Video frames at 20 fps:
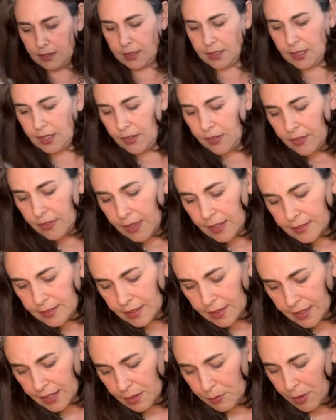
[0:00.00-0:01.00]
you know, that's
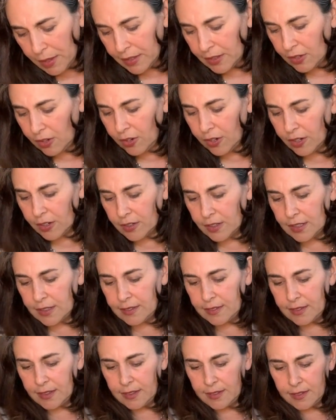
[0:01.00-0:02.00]
the thing about yarn
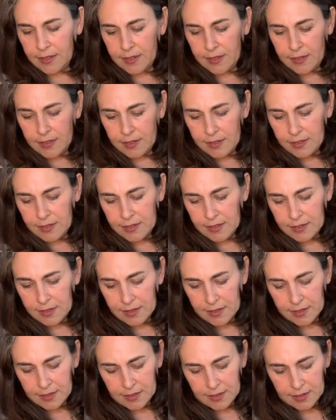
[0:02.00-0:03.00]
is it's,
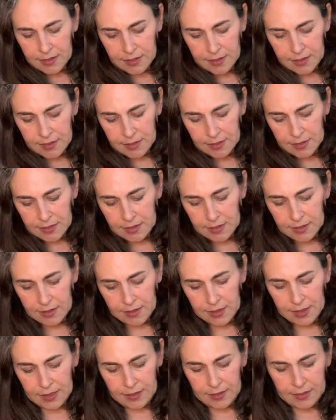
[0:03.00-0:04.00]

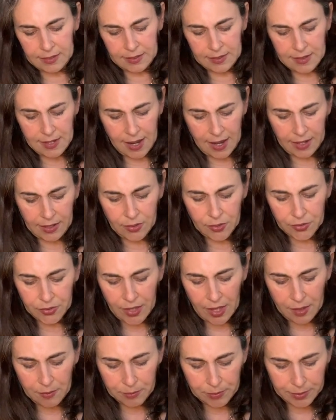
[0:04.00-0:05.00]
it tangles
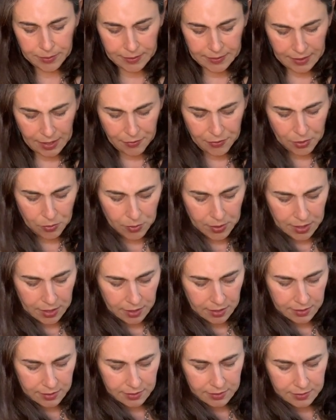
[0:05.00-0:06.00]
up. It's
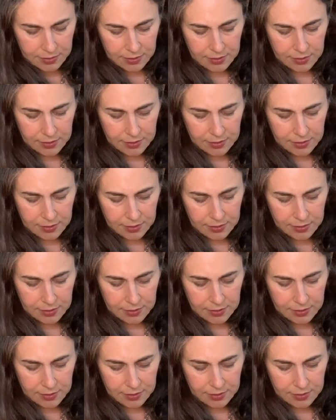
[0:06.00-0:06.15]
everywhere.